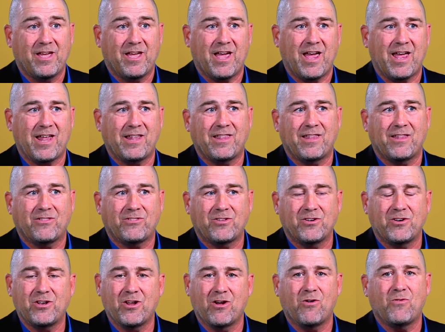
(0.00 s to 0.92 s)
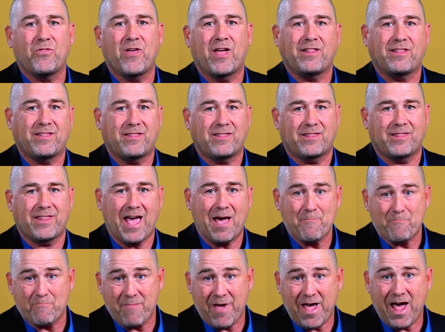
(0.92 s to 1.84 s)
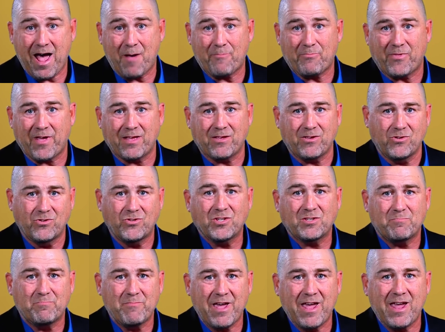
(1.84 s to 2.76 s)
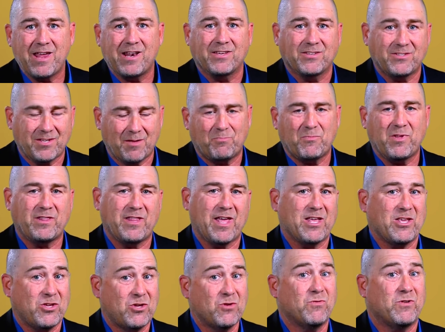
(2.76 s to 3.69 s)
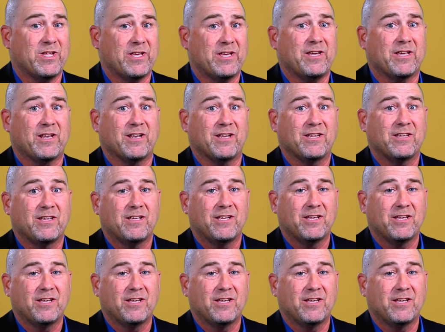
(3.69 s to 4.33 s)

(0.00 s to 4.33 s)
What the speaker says: and to know that that map that you just made is something that you did.